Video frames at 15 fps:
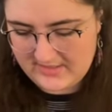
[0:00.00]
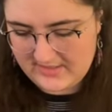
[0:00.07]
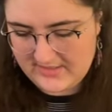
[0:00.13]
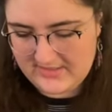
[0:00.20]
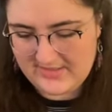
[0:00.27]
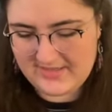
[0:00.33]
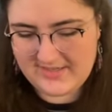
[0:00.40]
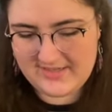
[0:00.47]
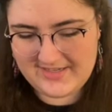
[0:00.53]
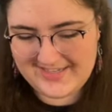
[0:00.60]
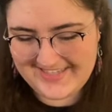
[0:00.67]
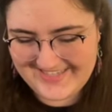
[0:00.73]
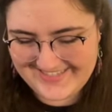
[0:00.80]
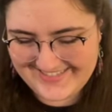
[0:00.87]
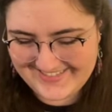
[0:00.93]

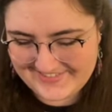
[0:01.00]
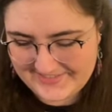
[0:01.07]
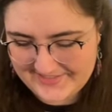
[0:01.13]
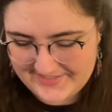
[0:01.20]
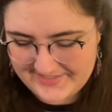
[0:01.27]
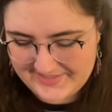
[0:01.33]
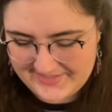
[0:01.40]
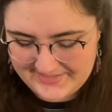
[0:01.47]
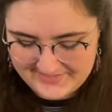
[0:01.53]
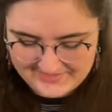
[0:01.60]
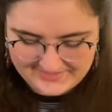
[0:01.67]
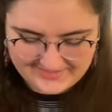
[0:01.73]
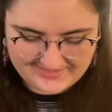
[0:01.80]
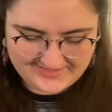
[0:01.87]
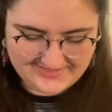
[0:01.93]

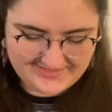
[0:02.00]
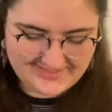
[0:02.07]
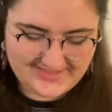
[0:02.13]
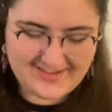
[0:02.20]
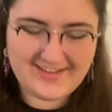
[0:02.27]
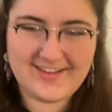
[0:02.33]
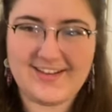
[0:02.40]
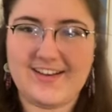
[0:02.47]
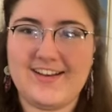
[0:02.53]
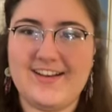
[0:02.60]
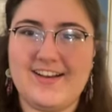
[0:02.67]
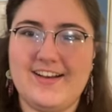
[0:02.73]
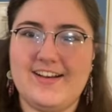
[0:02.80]
(silence)